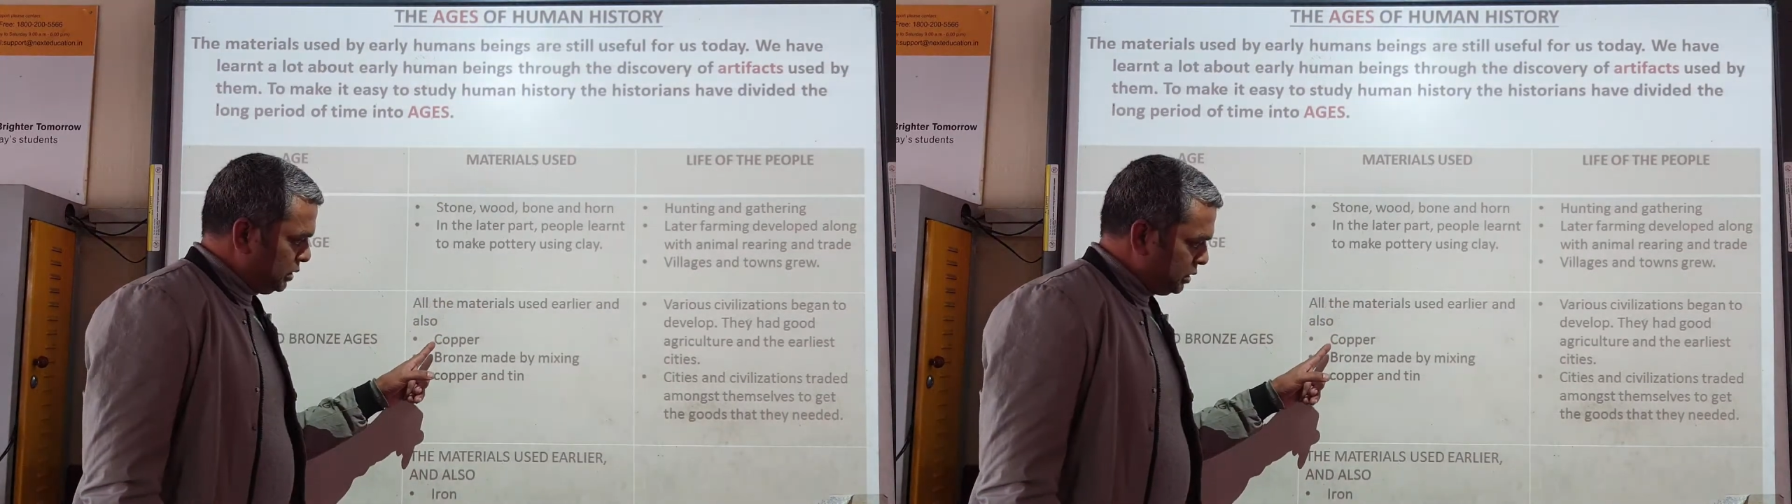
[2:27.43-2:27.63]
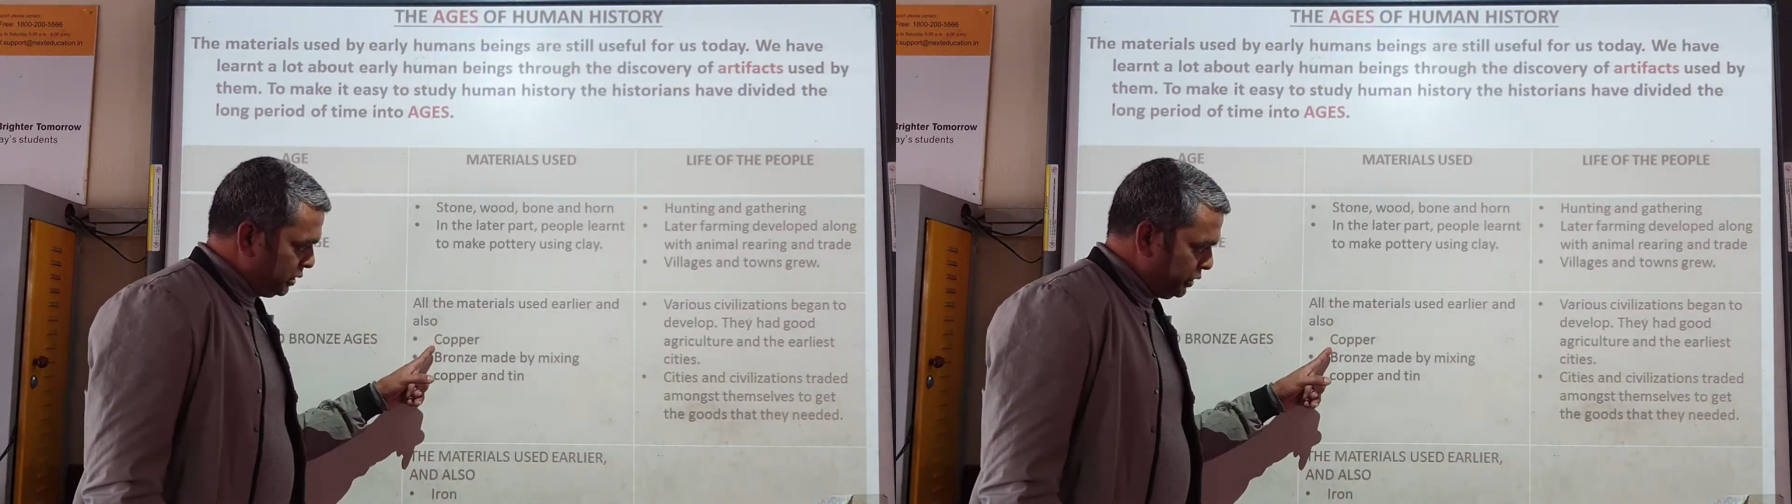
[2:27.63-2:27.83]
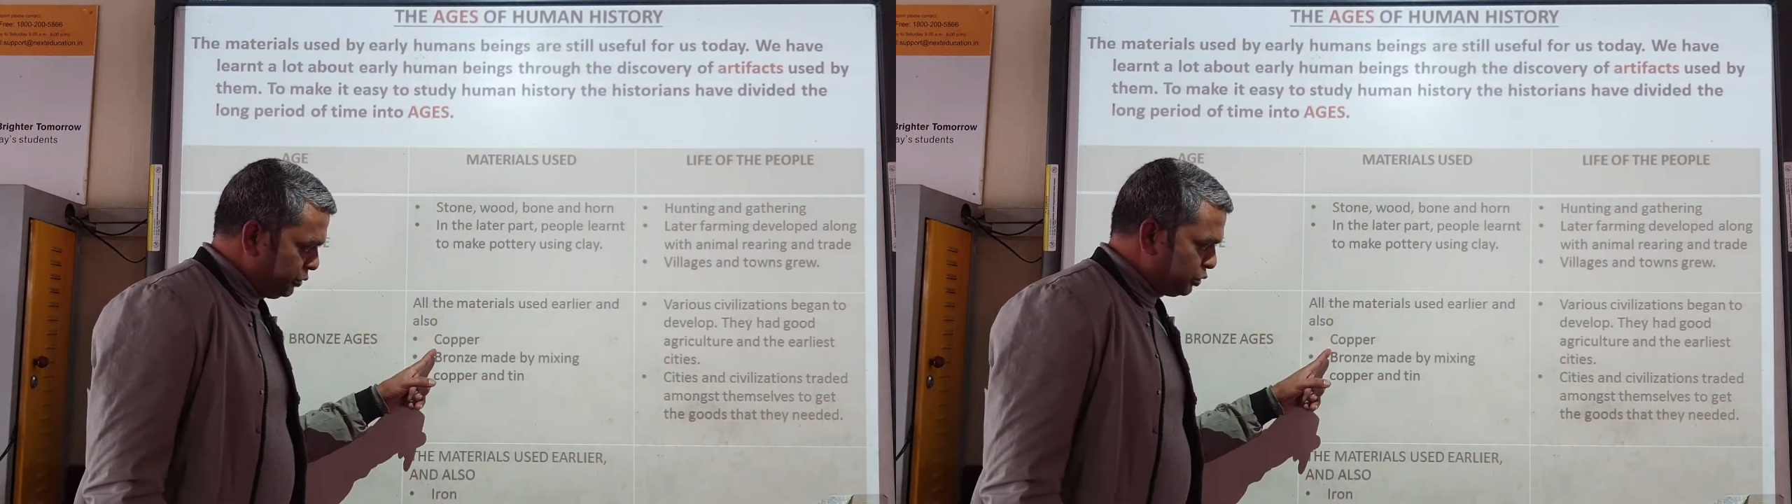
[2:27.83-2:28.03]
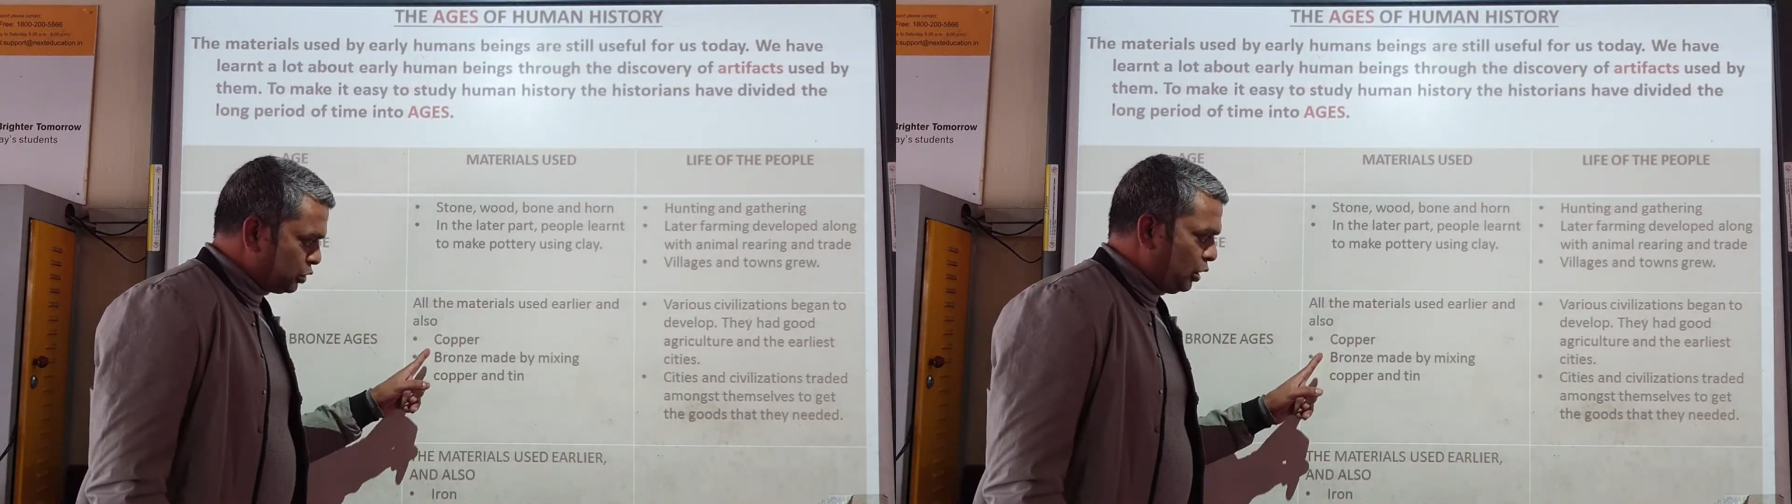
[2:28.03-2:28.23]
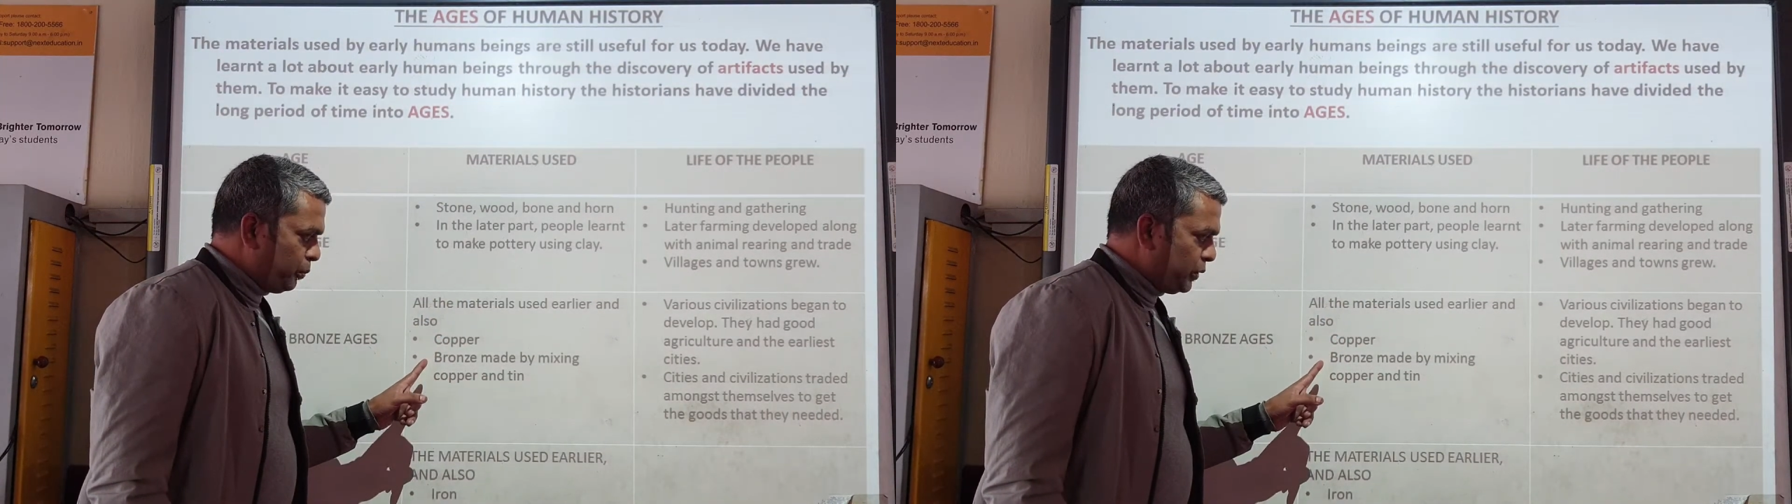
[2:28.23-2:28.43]
they used
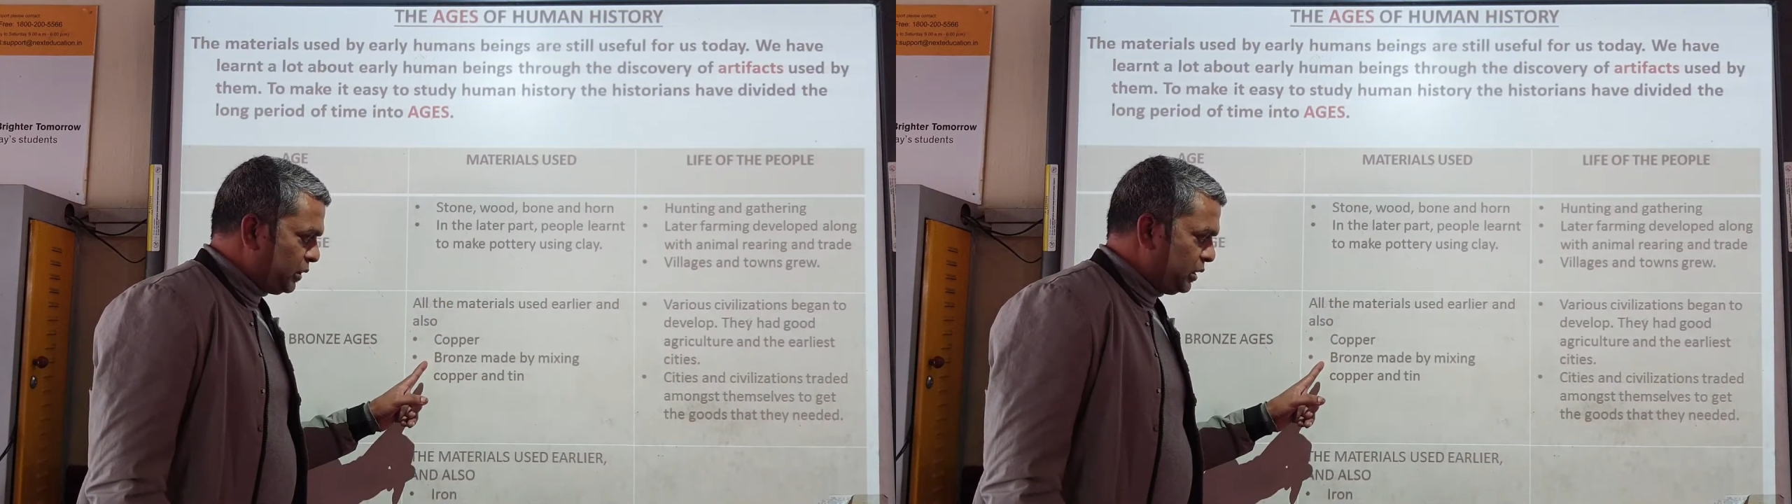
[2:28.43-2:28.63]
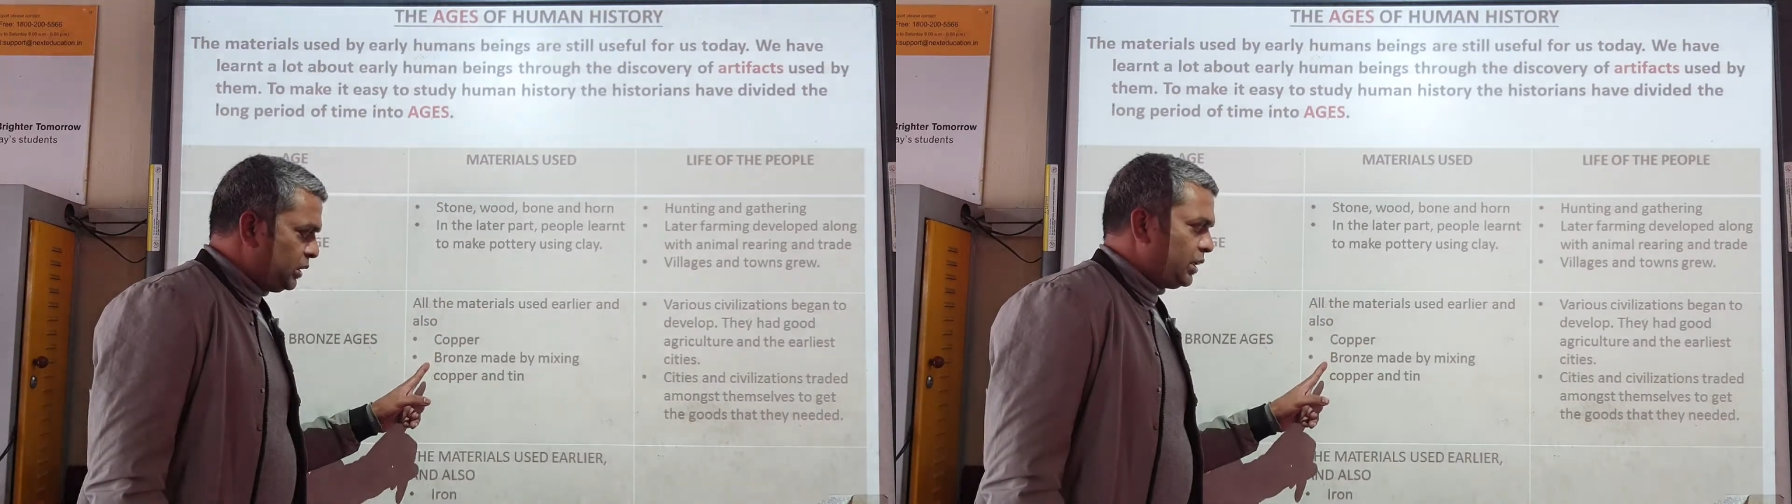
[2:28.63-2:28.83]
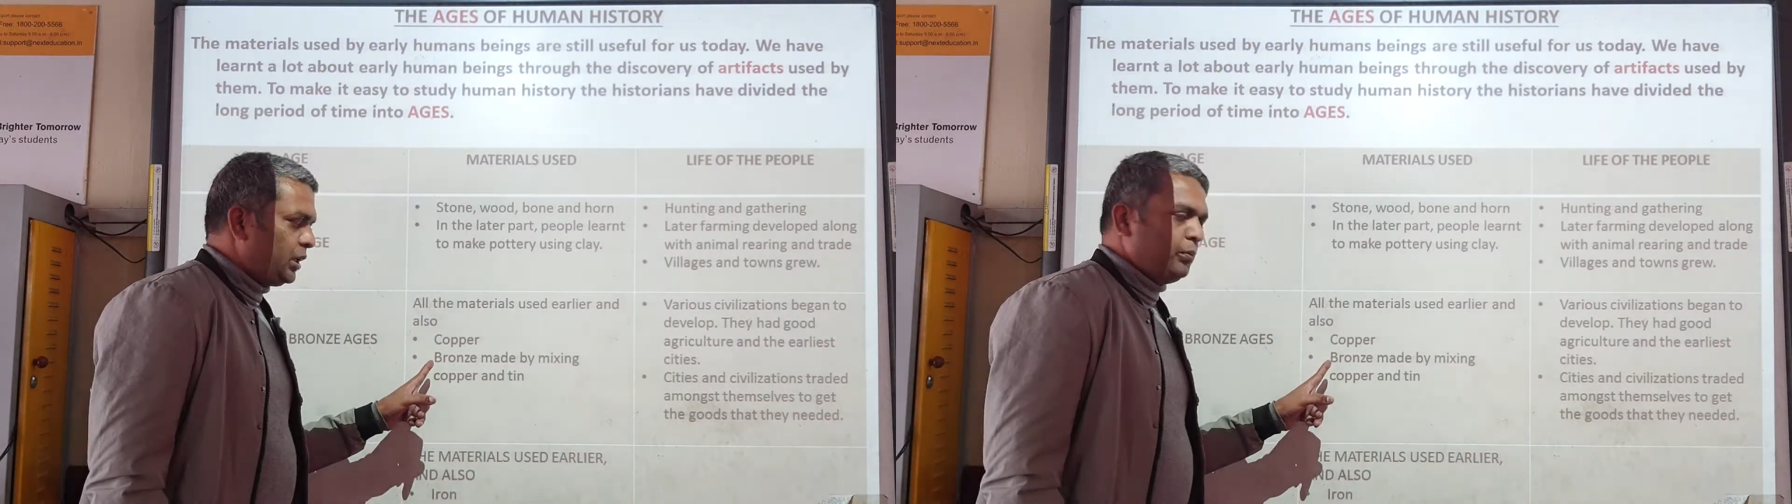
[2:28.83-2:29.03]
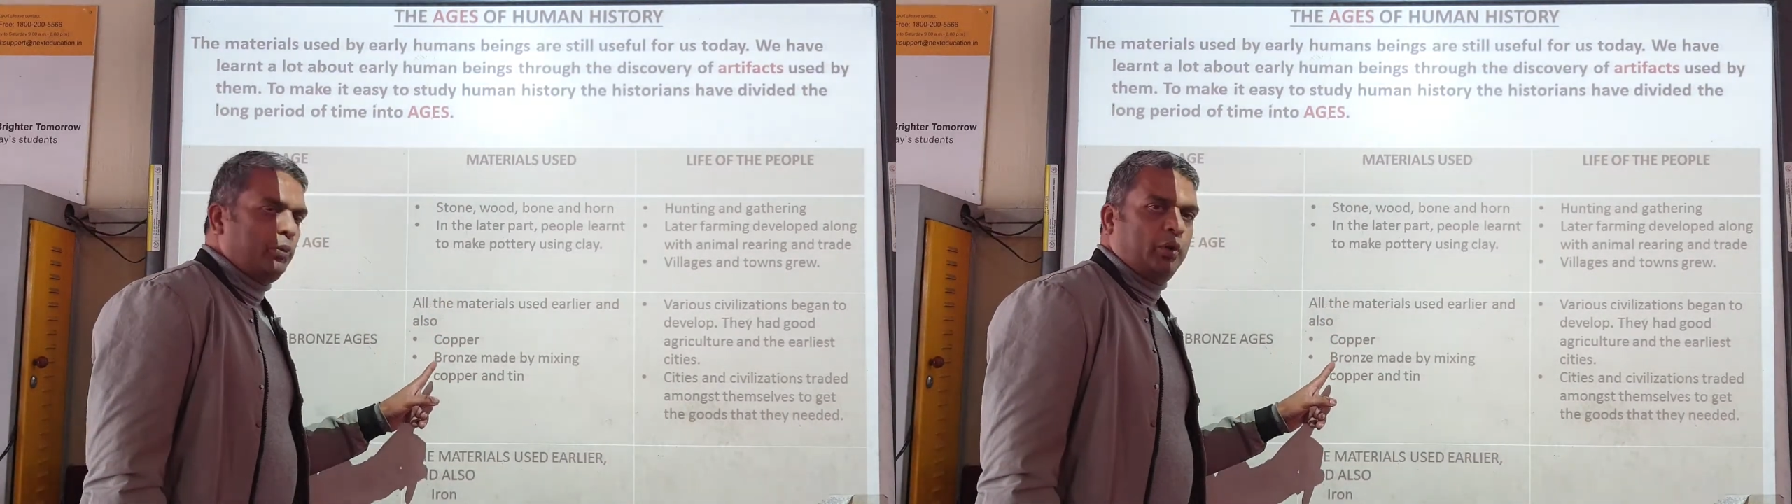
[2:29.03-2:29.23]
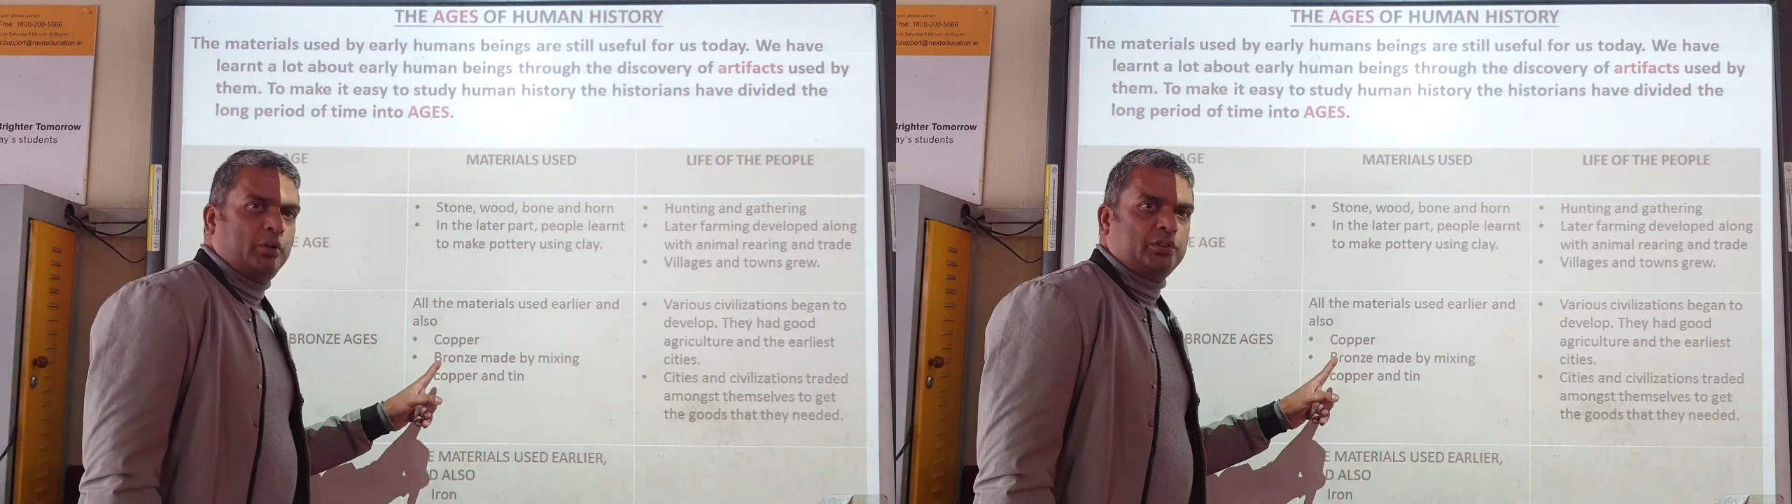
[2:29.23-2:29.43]
copper and
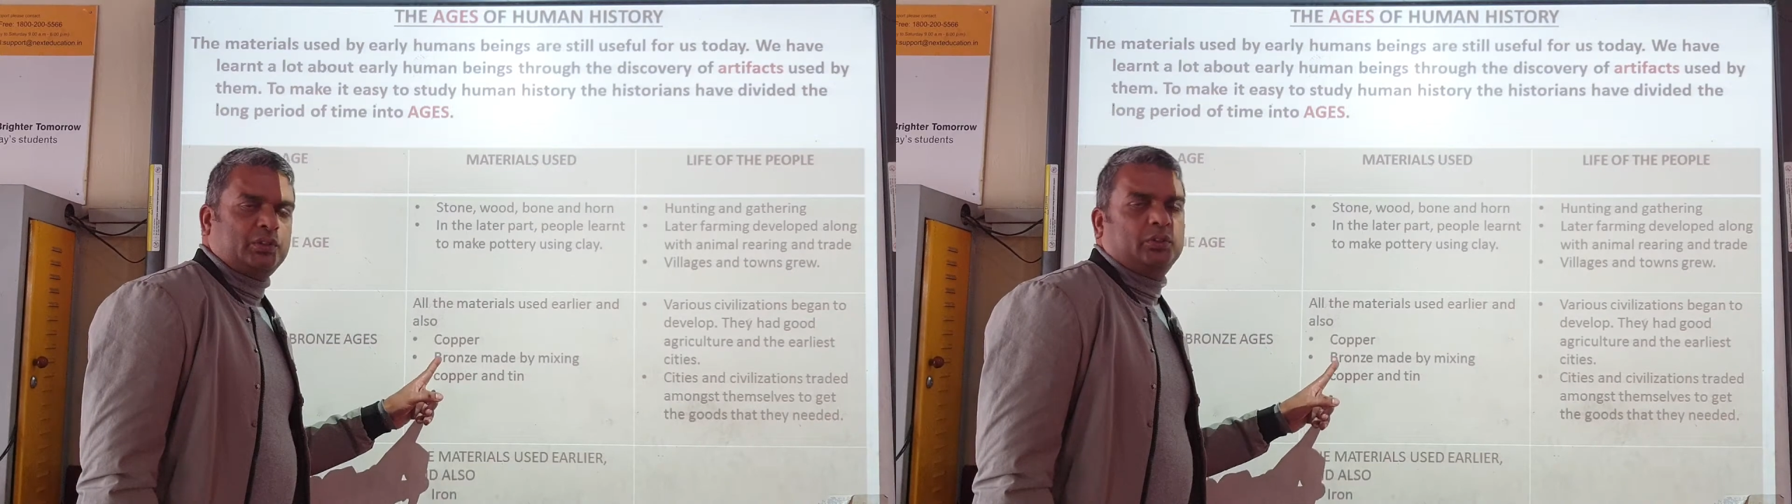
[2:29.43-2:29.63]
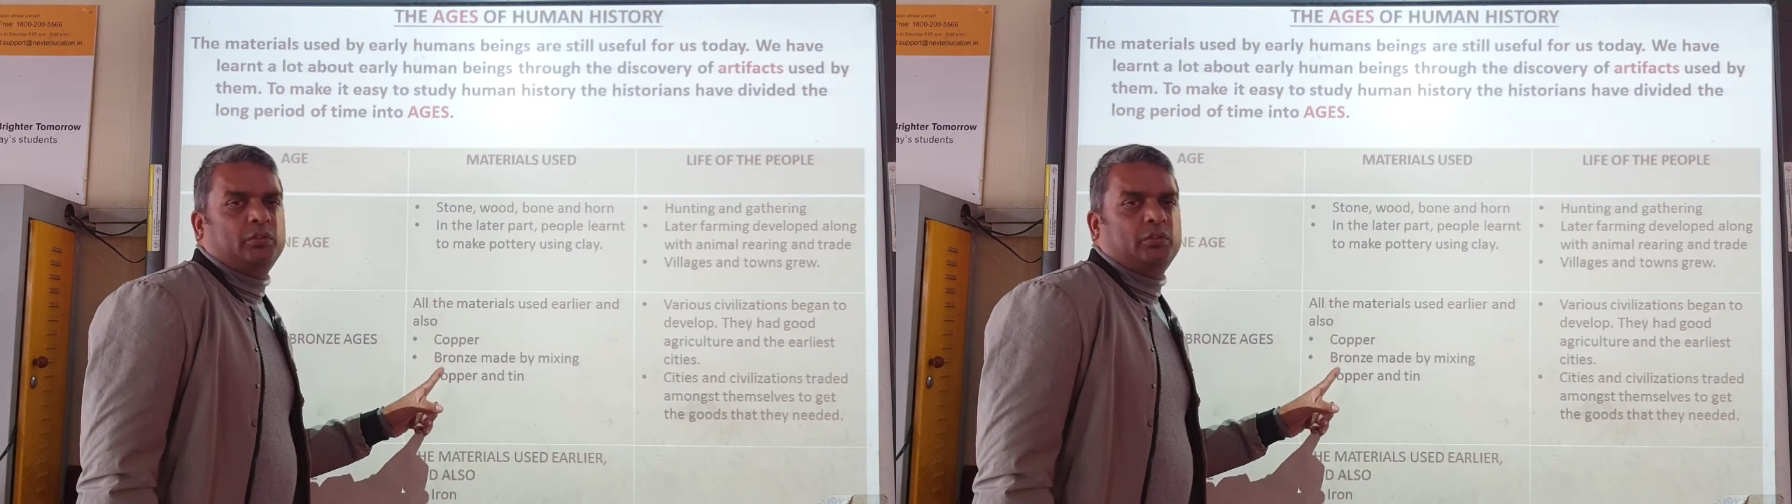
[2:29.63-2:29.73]
bronze,